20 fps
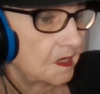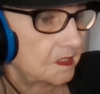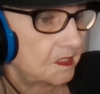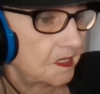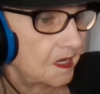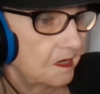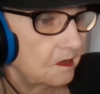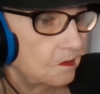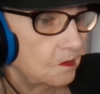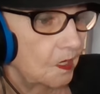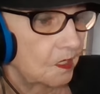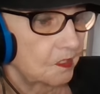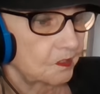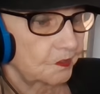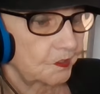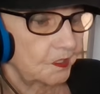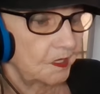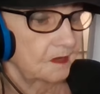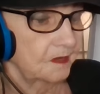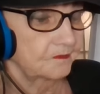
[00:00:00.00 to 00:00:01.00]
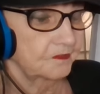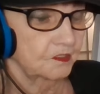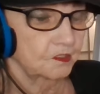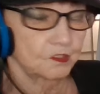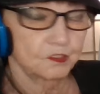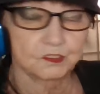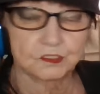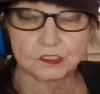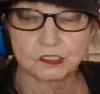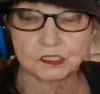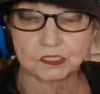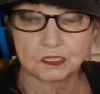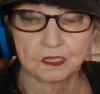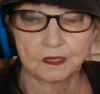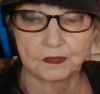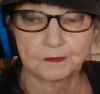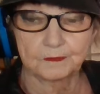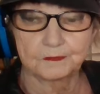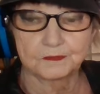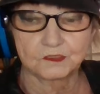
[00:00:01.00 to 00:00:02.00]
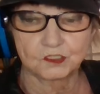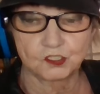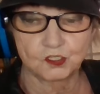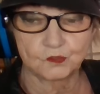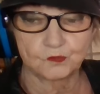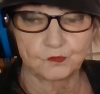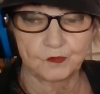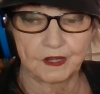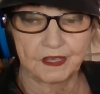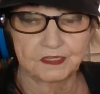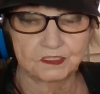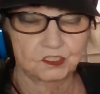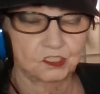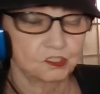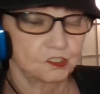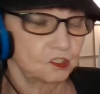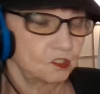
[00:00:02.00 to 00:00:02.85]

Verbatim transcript: And now I'll cover some direct